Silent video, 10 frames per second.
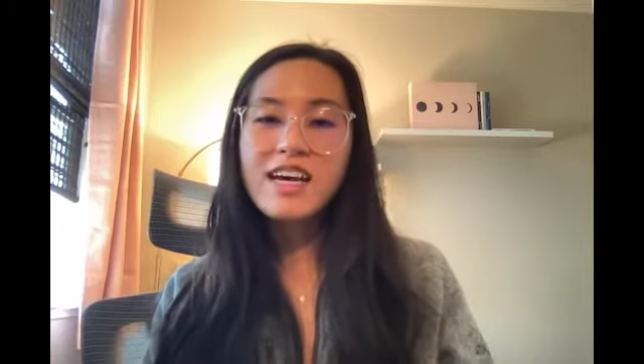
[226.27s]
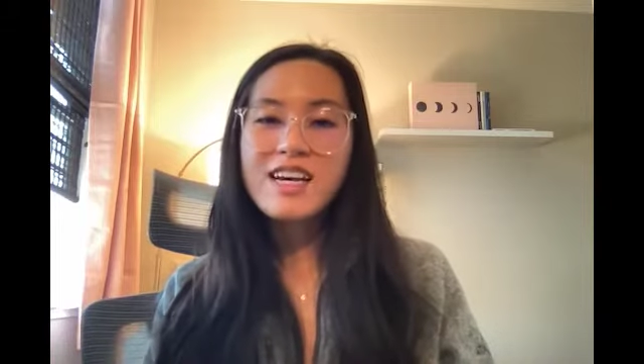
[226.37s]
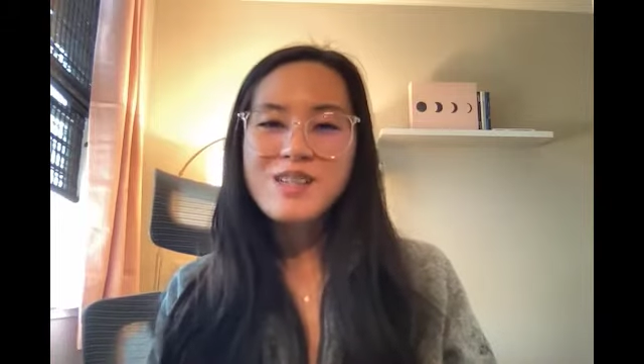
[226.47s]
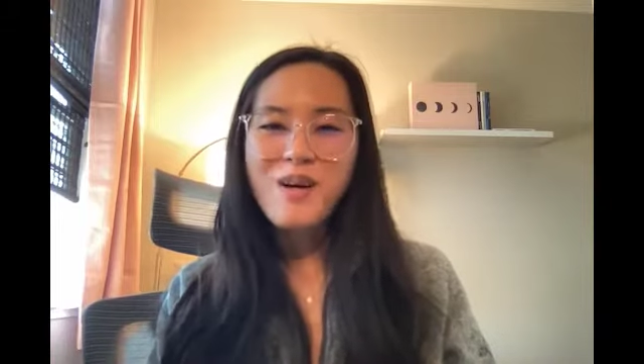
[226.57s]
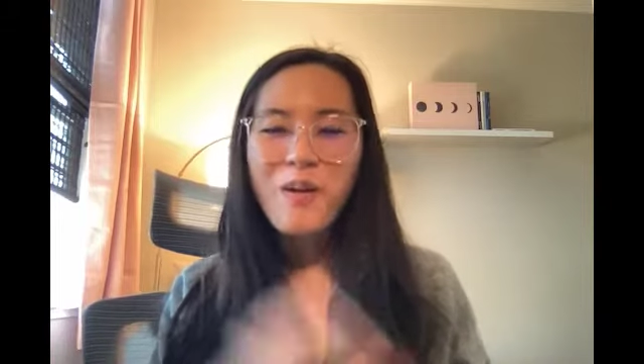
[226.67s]

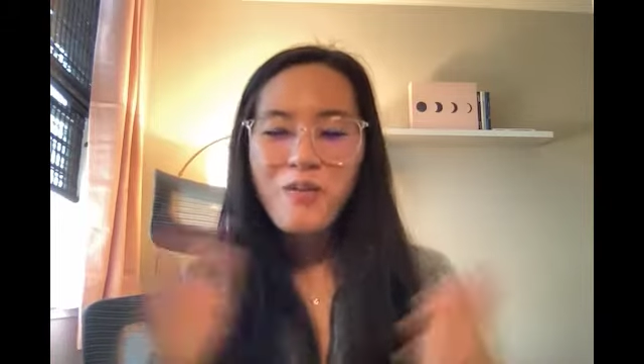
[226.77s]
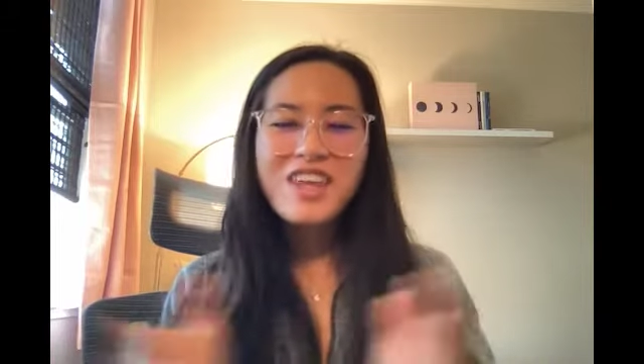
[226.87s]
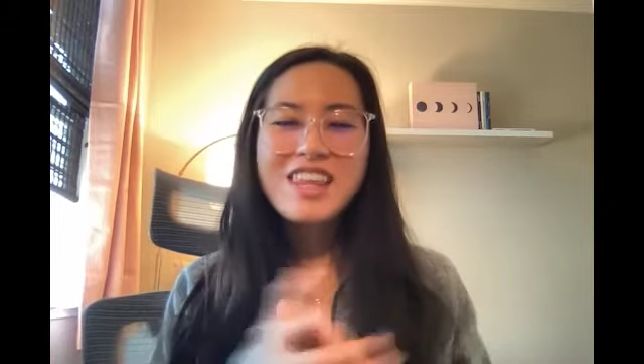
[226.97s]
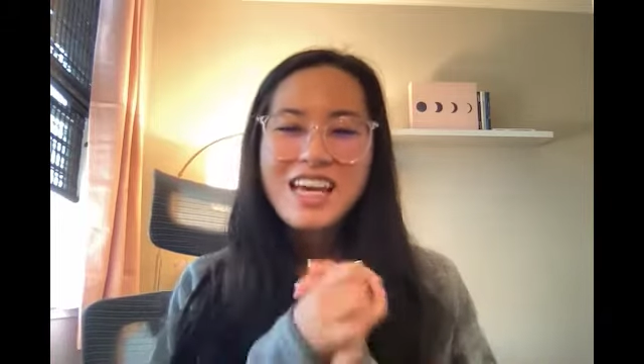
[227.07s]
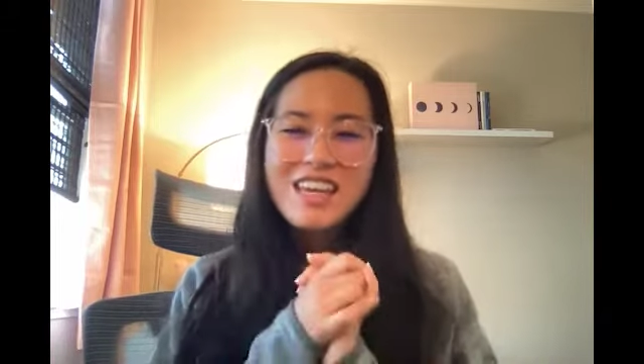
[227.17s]
So hopefully
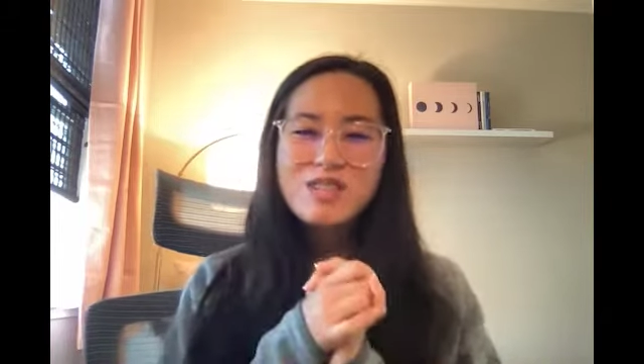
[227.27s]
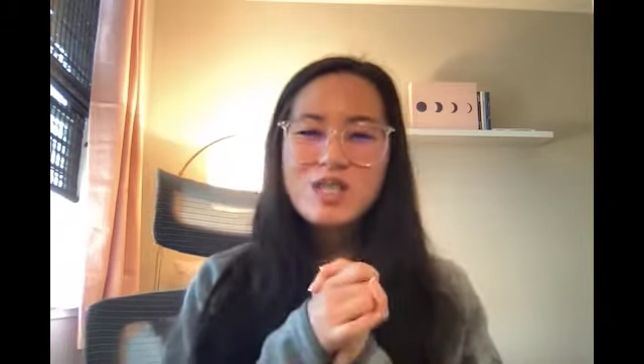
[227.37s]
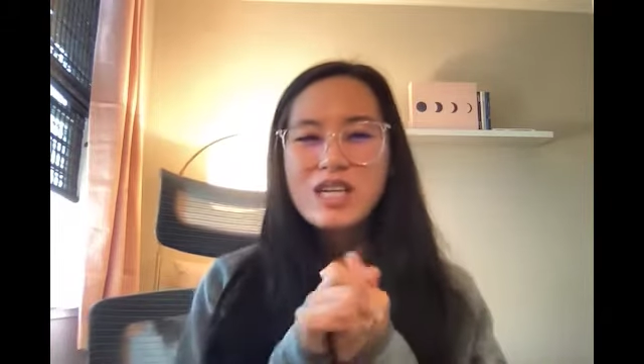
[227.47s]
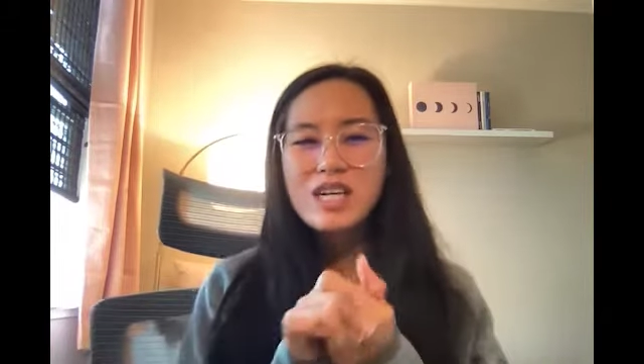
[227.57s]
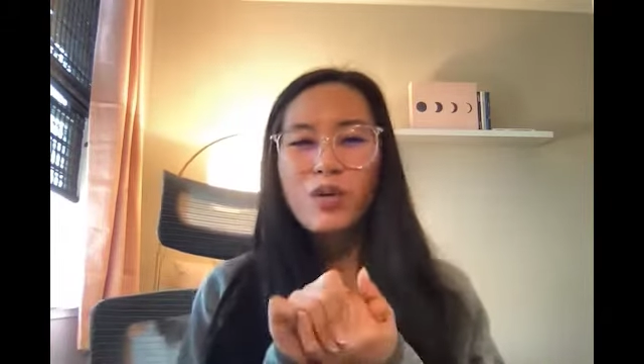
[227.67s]
that gives you
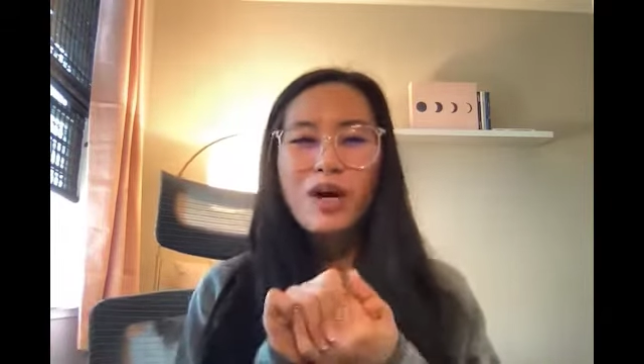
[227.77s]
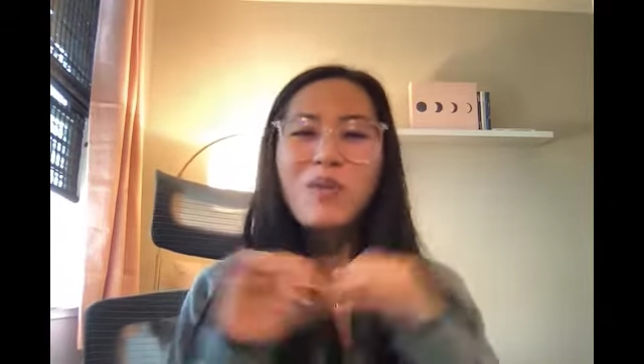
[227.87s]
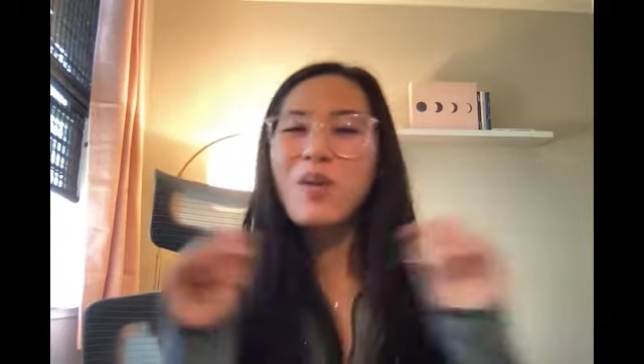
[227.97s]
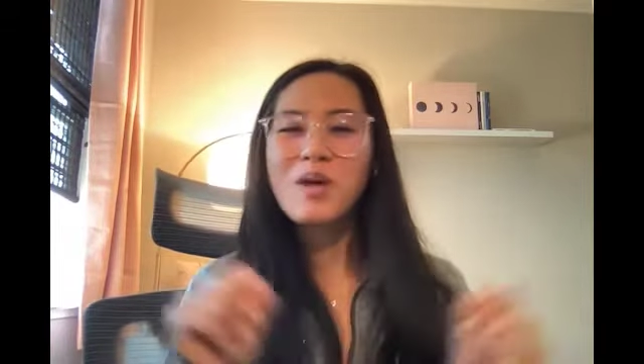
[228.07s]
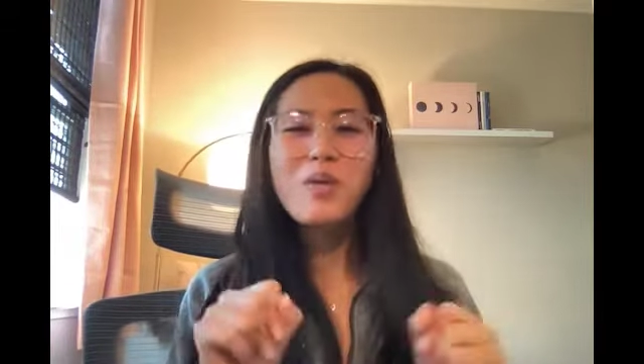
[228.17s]
a quick
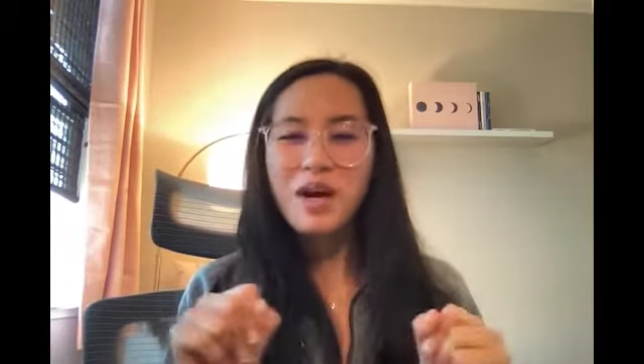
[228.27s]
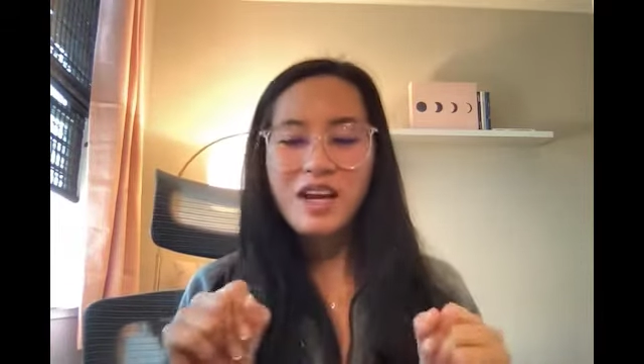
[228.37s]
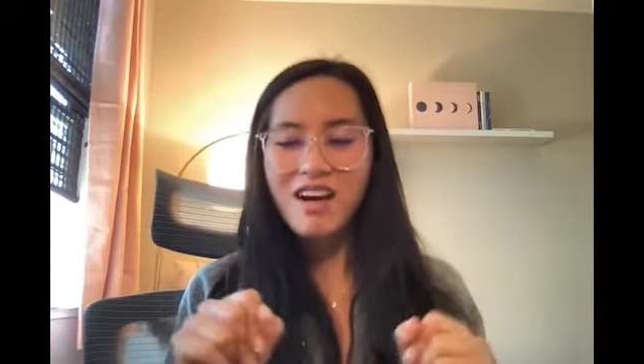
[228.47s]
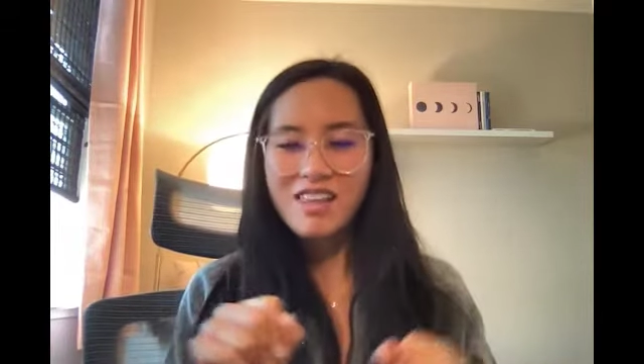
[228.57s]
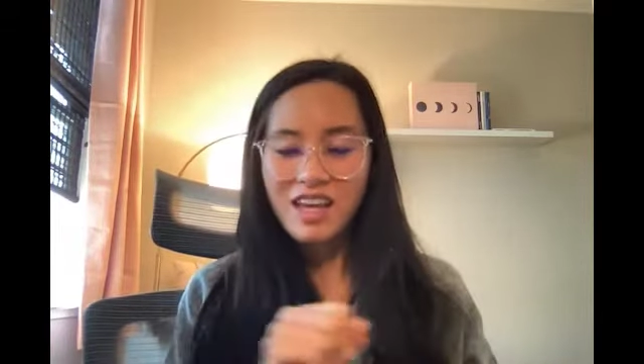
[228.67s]
101
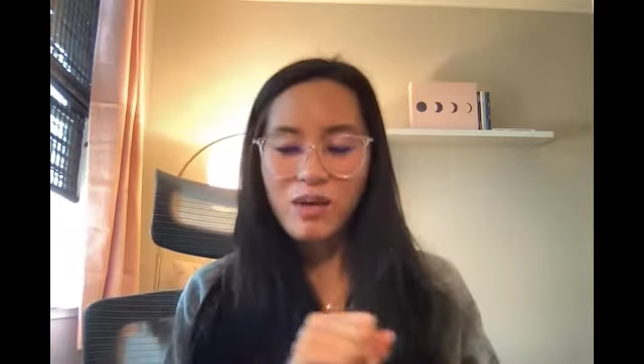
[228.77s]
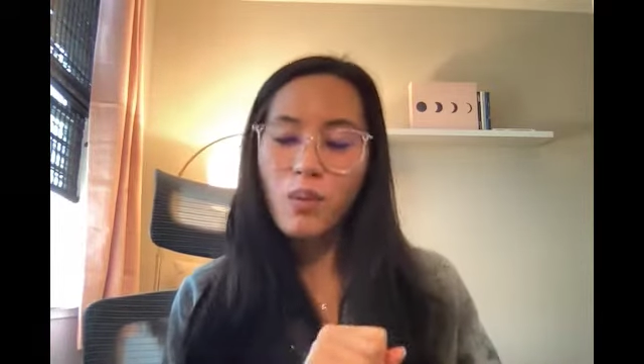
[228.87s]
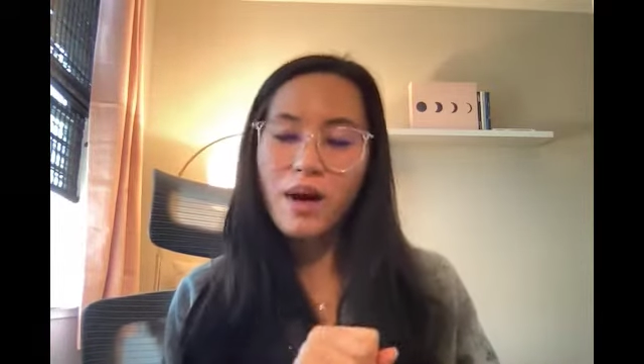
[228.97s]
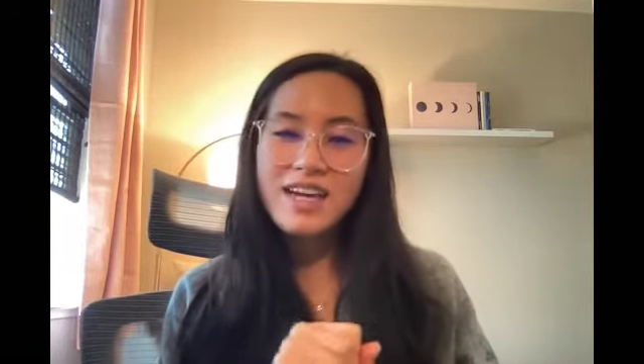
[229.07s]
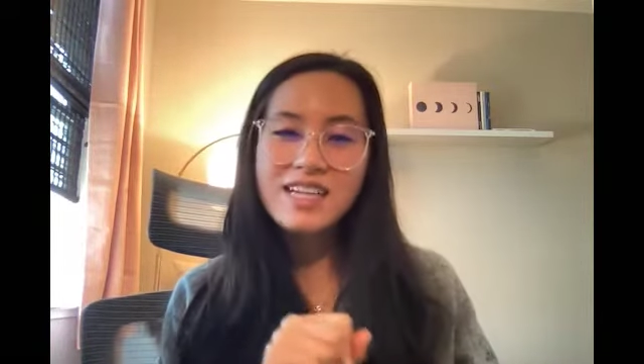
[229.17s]
on like
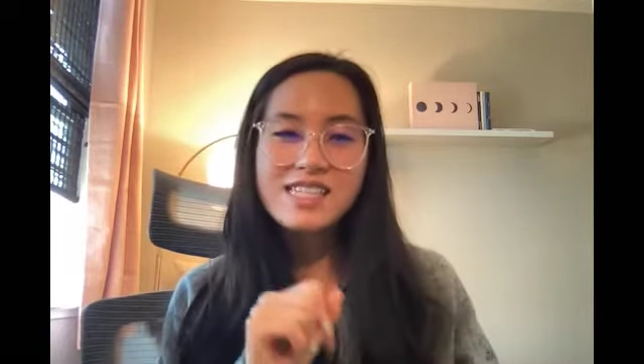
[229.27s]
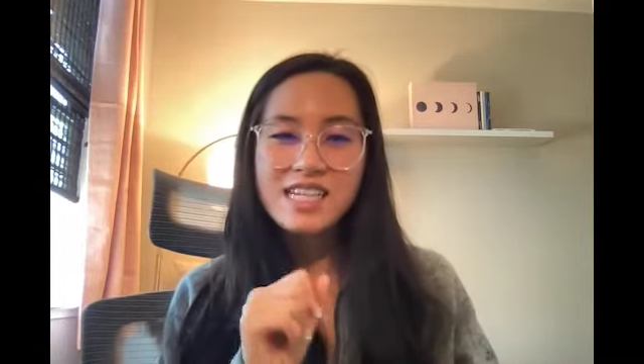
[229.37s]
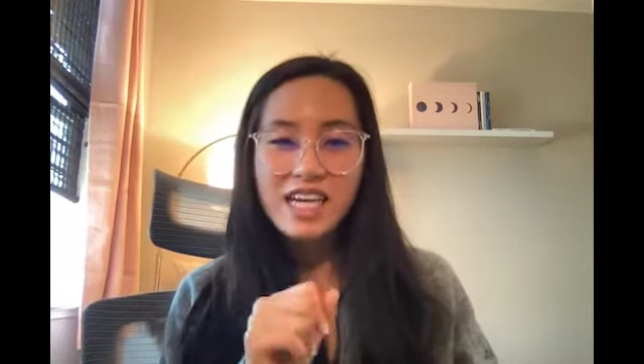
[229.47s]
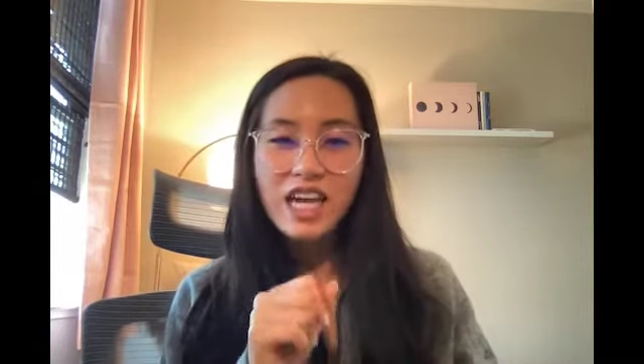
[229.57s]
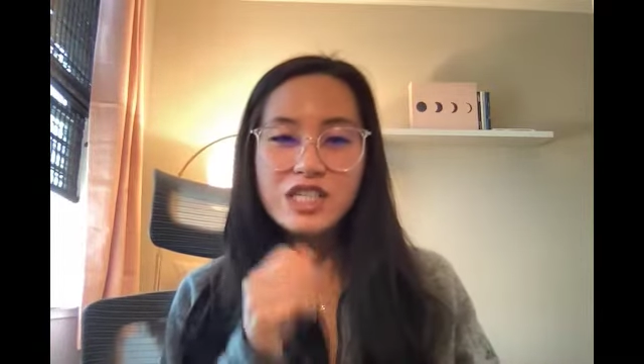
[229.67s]
what
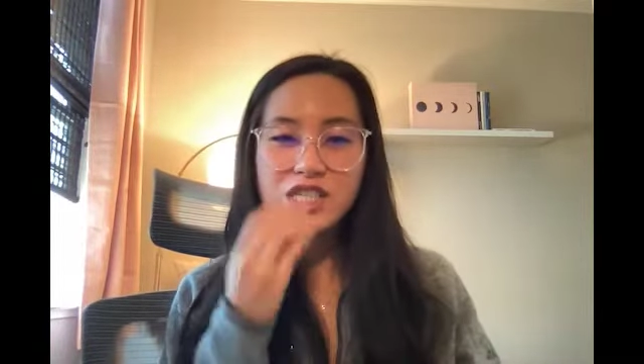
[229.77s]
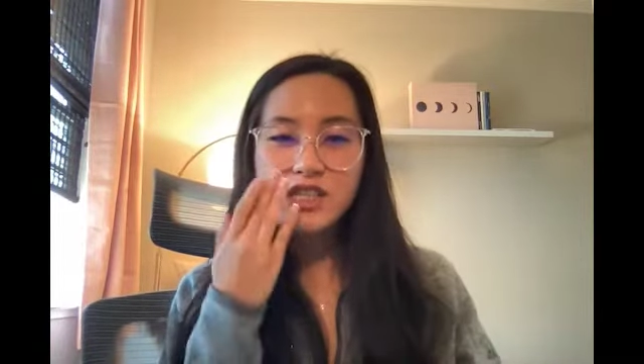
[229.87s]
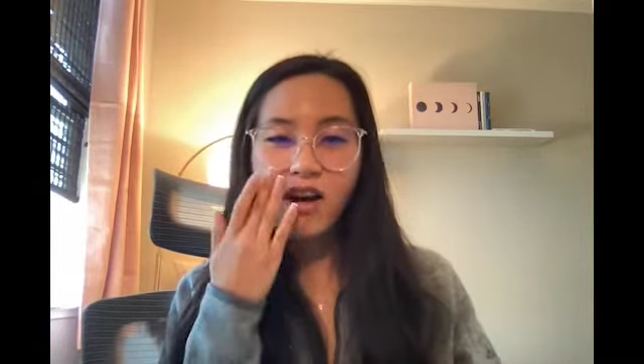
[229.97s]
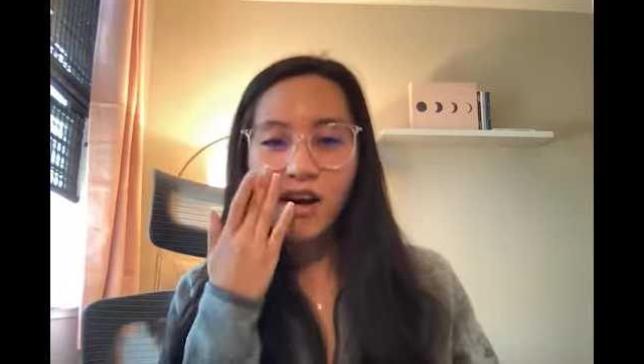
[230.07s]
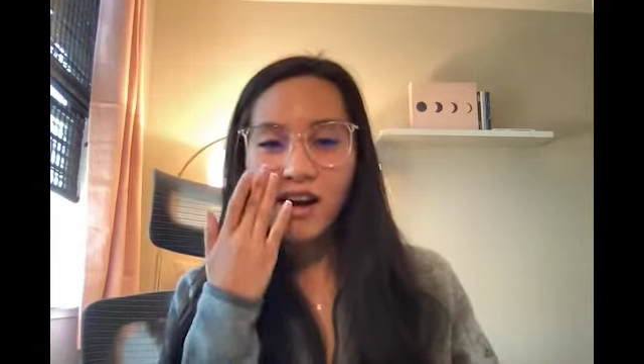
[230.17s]
syndications
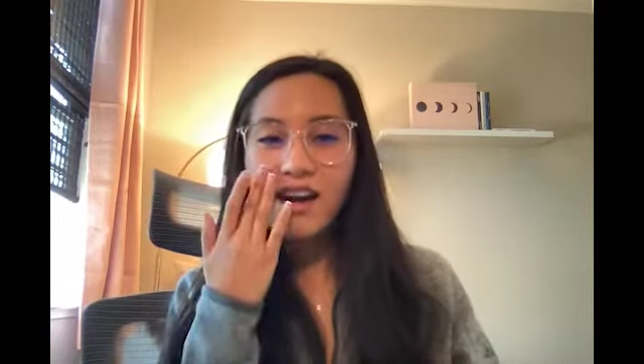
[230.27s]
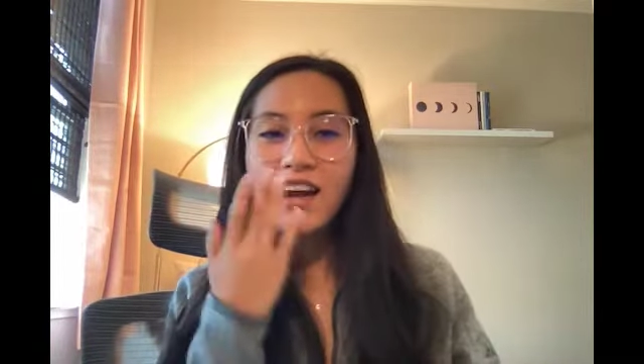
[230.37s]
are,